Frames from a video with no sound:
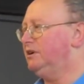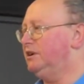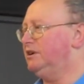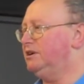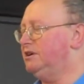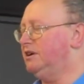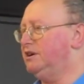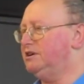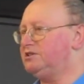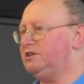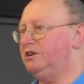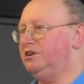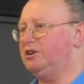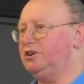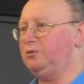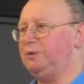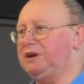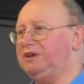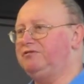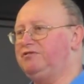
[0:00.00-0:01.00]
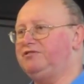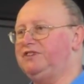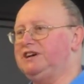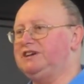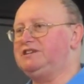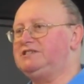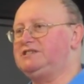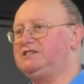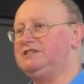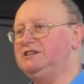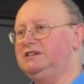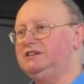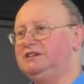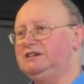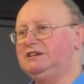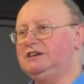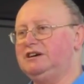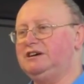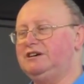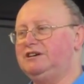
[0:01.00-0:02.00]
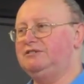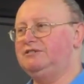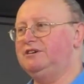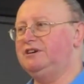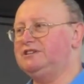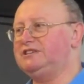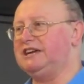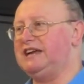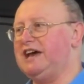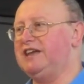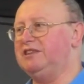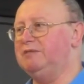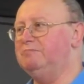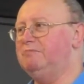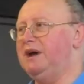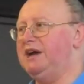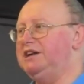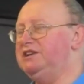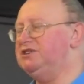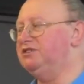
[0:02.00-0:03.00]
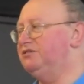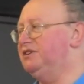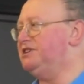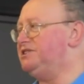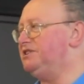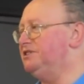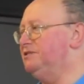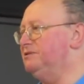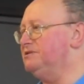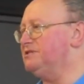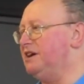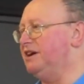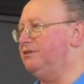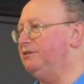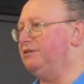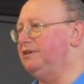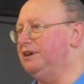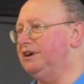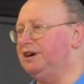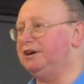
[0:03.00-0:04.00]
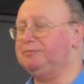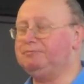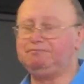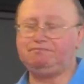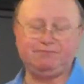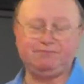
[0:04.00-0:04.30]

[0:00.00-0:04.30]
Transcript: a sort of quick fix or to get the major issues out there.